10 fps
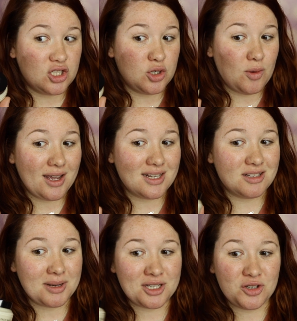Do I
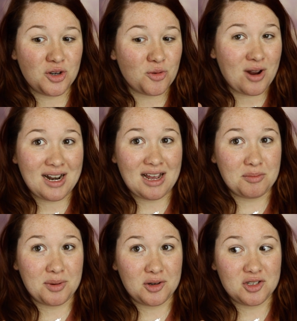expect you to run out
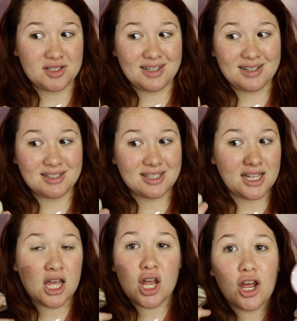and purchase these?
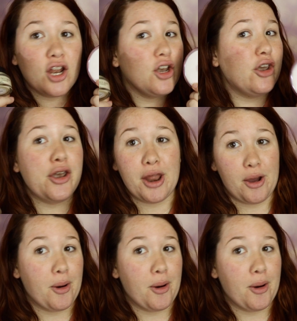No.